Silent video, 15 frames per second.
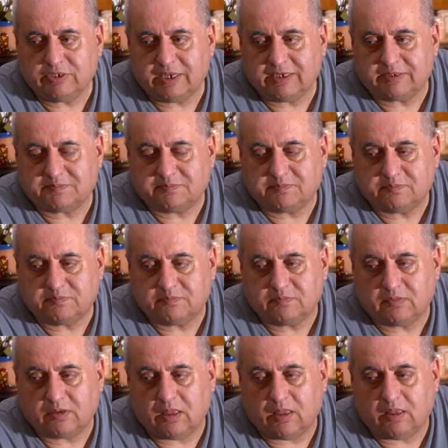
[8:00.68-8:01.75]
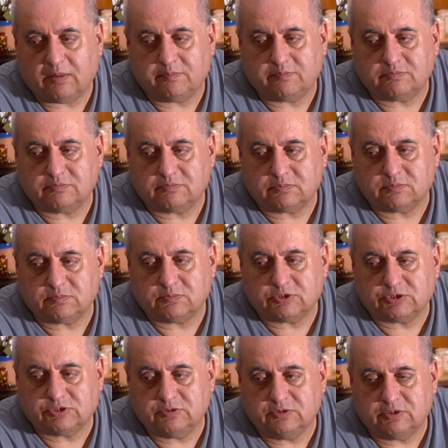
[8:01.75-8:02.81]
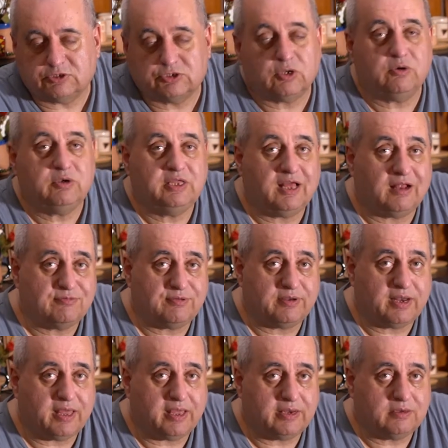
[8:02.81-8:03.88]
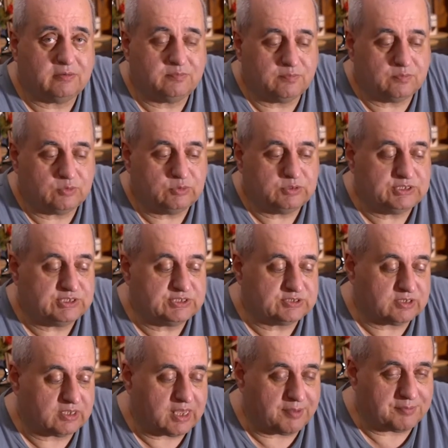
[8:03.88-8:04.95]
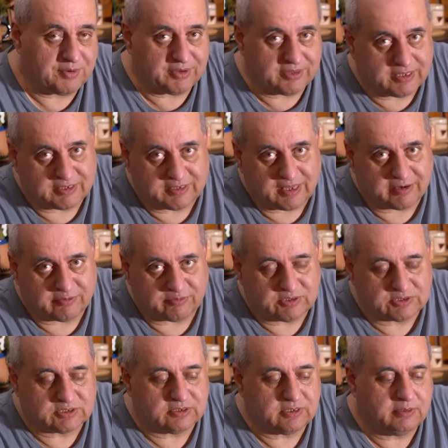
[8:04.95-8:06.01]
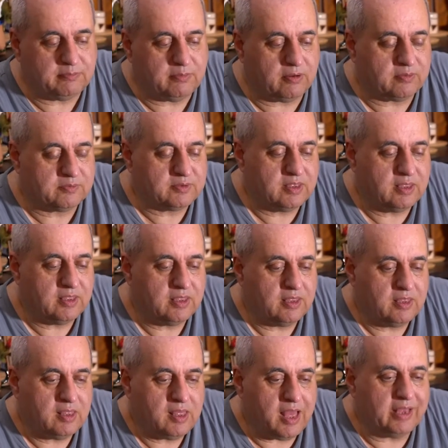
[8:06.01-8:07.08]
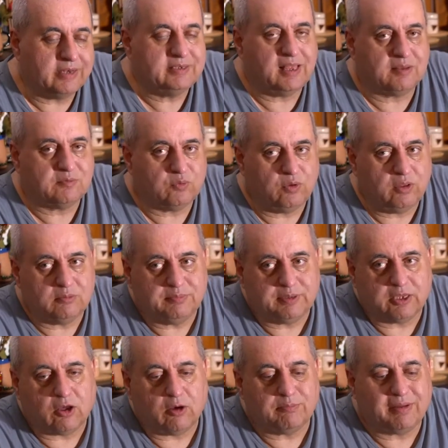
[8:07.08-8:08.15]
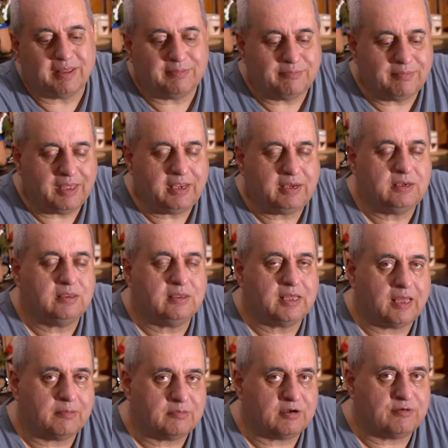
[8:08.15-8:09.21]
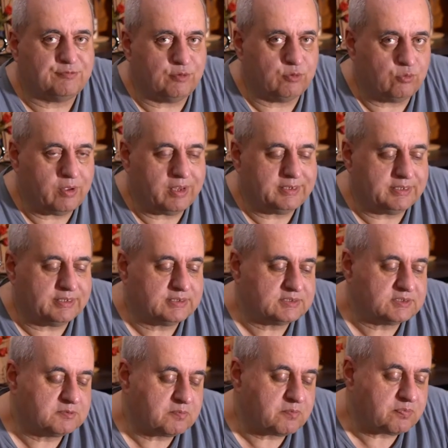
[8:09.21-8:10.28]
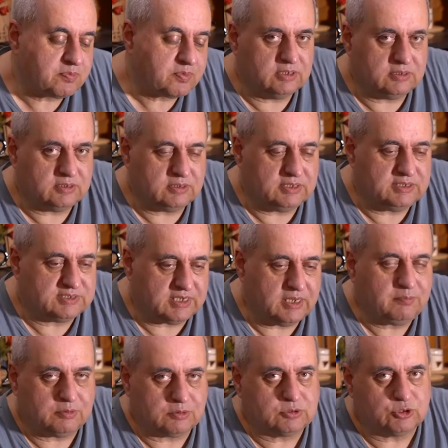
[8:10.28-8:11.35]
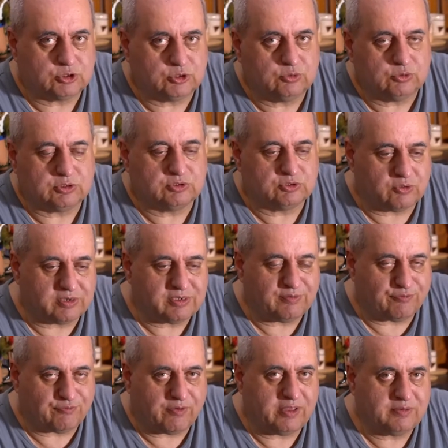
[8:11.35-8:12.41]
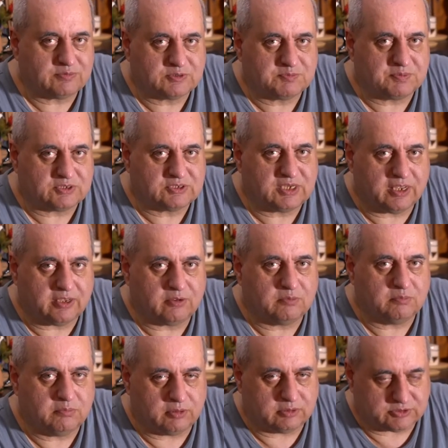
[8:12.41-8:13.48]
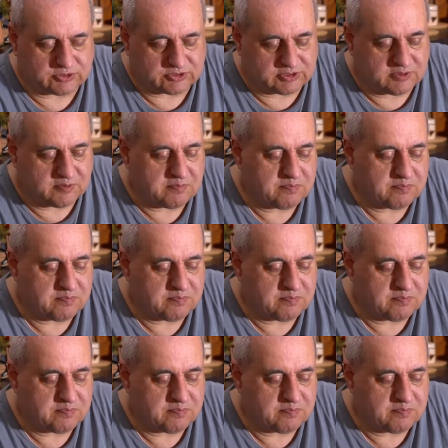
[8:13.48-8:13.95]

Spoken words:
that the Sony Alpha 9, which is the camera that I recently bought, and that will become my main camera for weddings, is able to shoot 20 frames per second bursts.